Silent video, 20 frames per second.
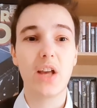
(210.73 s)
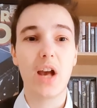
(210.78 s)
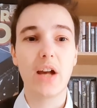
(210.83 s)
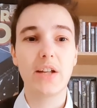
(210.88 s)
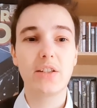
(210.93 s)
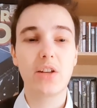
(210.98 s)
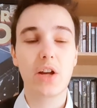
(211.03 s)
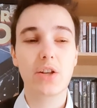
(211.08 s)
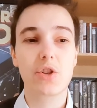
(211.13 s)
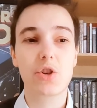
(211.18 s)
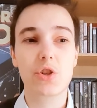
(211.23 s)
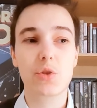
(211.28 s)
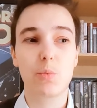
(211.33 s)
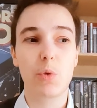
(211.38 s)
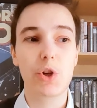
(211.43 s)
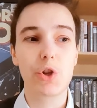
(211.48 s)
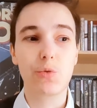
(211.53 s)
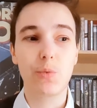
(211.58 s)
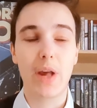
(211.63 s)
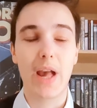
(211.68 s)
I, I just
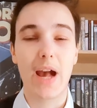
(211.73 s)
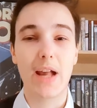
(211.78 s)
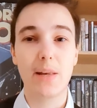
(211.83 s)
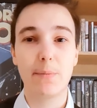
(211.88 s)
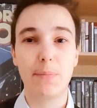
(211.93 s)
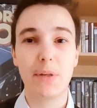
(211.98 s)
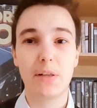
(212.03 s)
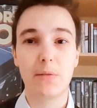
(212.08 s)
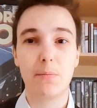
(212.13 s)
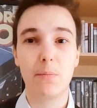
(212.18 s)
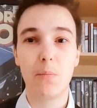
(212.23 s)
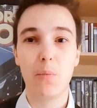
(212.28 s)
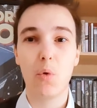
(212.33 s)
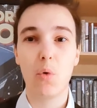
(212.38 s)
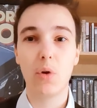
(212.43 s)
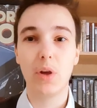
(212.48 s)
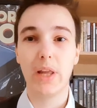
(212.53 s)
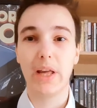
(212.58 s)
wish we had a bit more